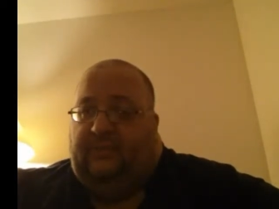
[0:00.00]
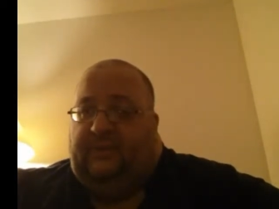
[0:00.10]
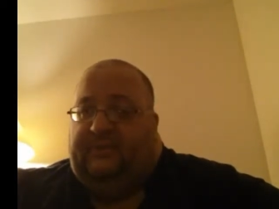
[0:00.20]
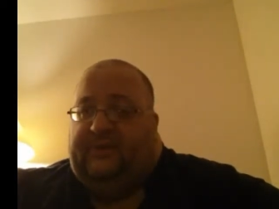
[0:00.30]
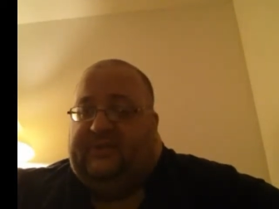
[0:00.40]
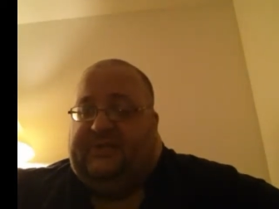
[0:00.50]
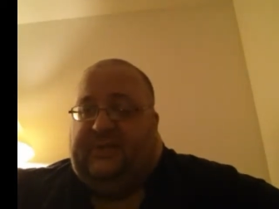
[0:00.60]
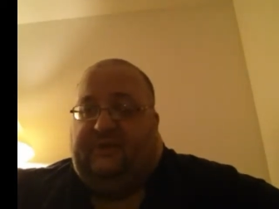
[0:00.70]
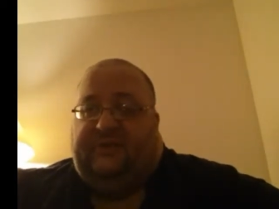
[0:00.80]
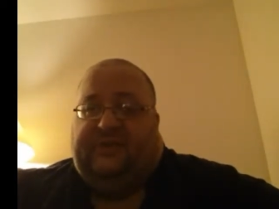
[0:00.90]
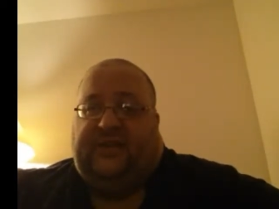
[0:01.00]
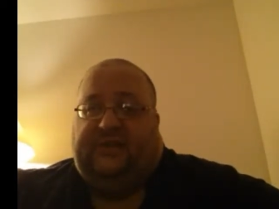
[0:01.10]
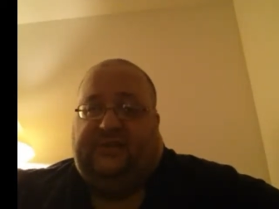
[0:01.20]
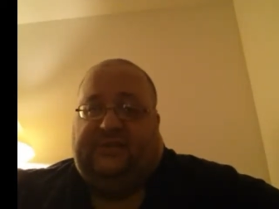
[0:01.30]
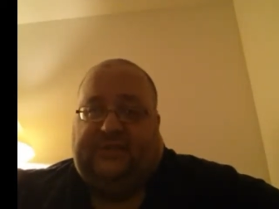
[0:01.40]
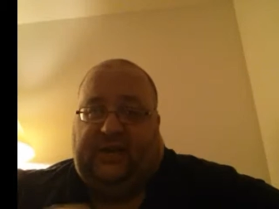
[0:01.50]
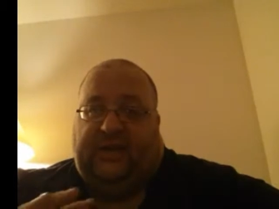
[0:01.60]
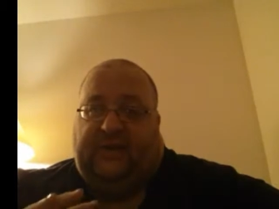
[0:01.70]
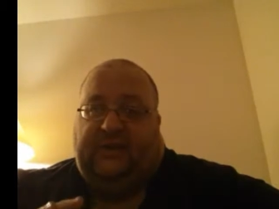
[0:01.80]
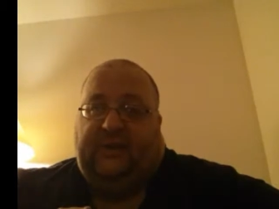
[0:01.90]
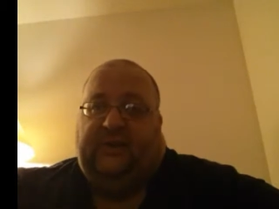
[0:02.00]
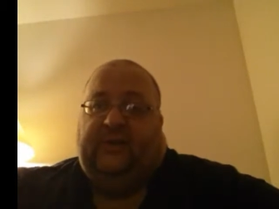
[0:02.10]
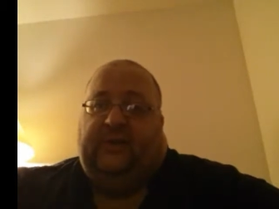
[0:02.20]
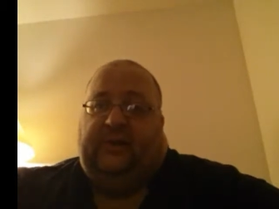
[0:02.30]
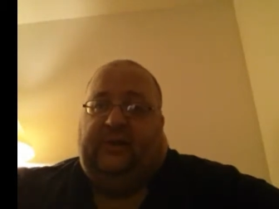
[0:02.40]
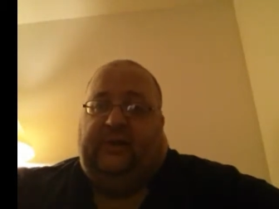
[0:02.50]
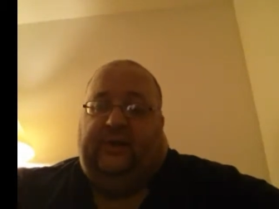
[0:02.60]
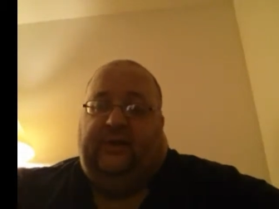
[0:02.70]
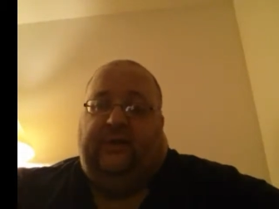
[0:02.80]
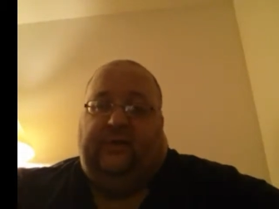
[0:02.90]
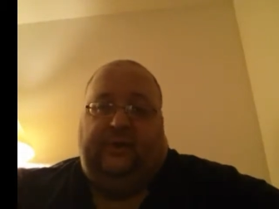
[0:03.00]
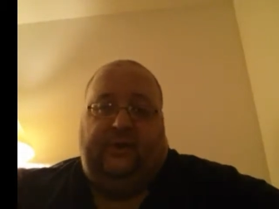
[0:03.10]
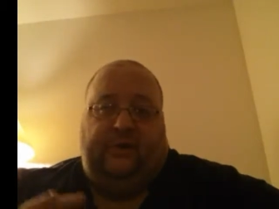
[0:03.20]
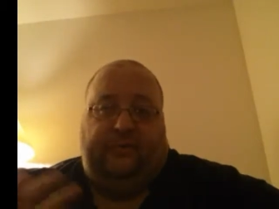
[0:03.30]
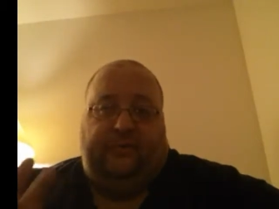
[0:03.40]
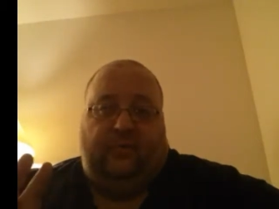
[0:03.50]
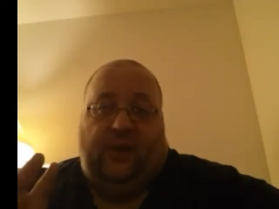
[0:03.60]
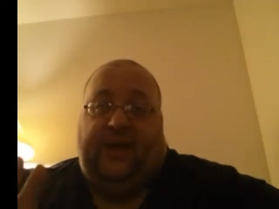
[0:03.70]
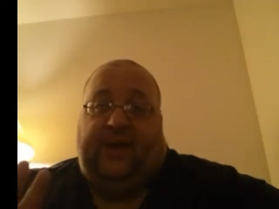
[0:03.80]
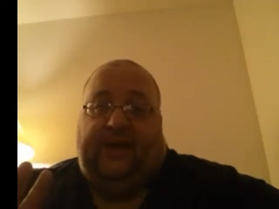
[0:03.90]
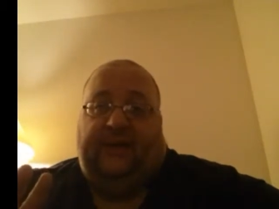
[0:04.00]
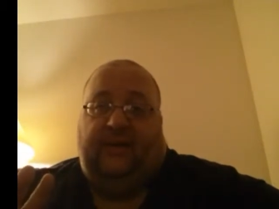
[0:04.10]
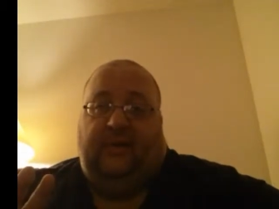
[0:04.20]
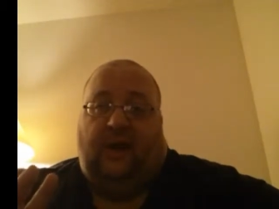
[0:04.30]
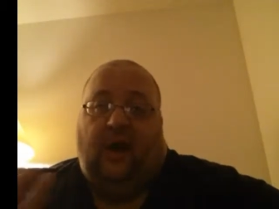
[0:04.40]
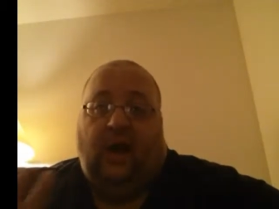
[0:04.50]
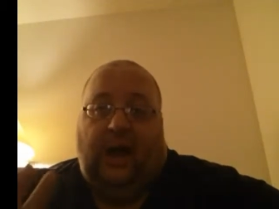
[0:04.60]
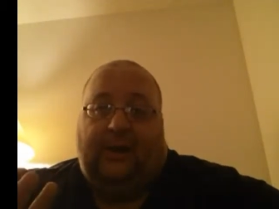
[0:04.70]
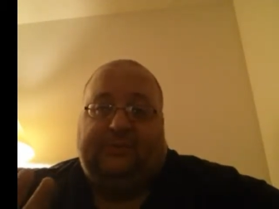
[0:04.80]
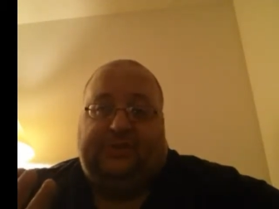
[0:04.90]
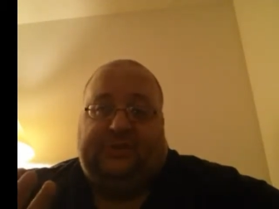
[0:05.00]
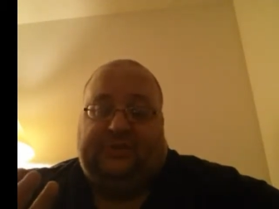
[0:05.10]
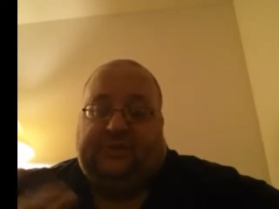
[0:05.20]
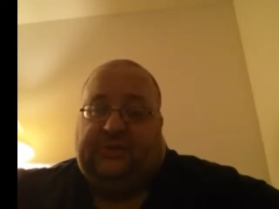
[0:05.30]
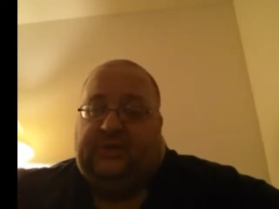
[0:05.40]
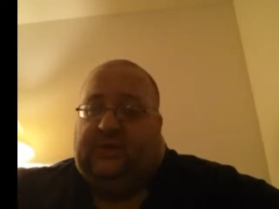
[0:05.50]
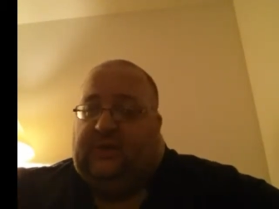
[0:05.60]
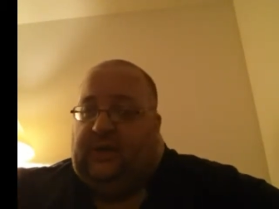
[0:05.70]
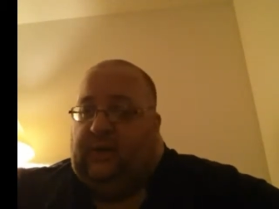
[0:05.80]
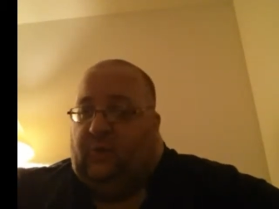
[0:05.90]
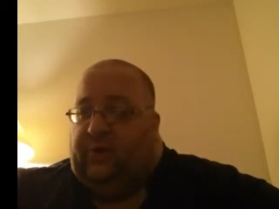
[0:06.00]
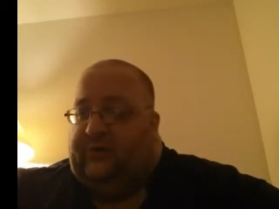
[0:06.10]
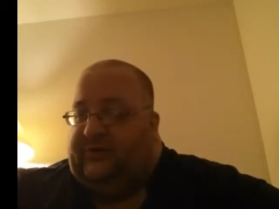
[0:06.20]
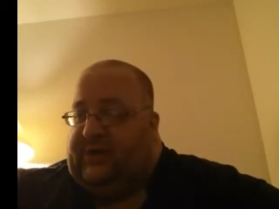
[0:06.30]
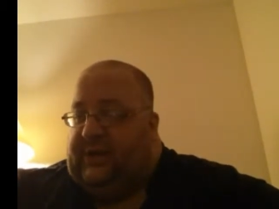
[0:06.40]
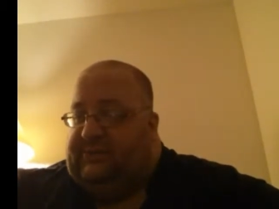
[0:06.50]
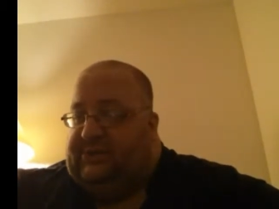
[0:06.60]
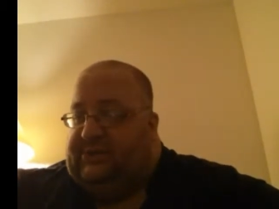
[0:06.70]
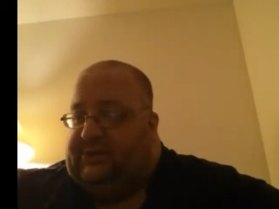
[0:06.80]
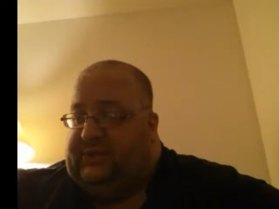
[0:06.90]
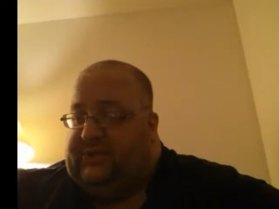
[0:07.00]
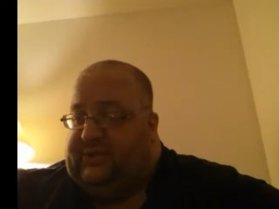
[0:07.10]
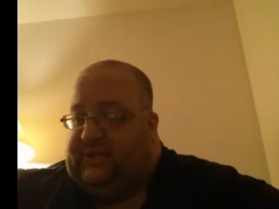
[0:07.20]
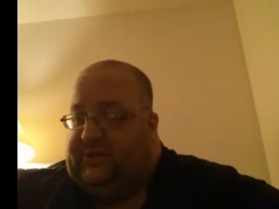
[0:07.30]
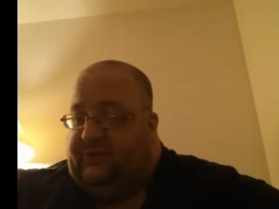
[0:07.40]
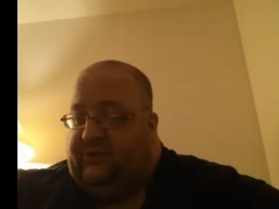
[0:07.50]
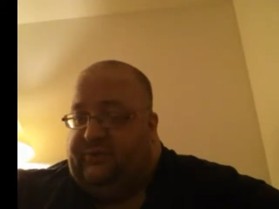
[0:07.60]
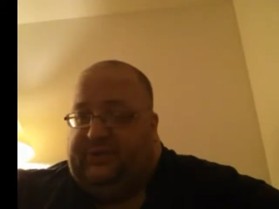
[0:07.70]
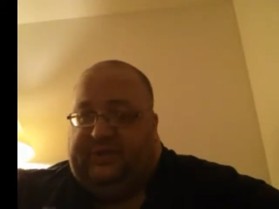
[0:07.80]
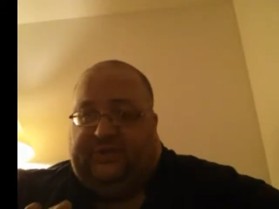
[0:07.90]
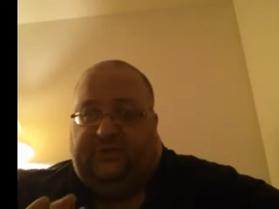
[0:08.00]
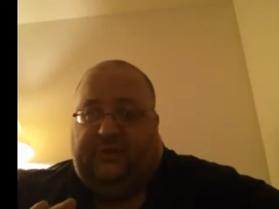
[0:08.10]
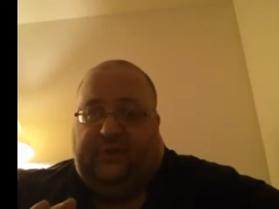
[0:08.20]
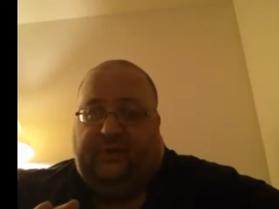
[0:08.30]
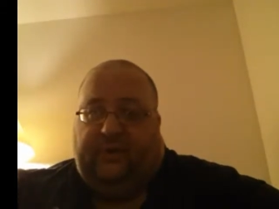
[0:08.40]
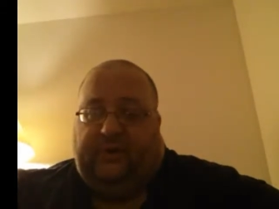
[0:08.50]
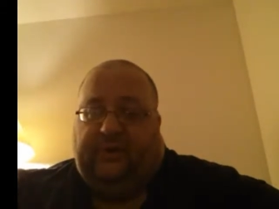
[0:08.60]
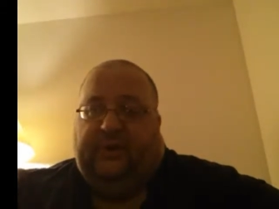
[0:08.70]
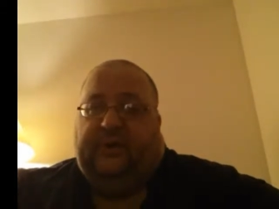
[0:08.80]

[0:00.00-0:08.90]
WWE itself has actually said that they are they are weighing all options. Uh, one of those options is a total digital network.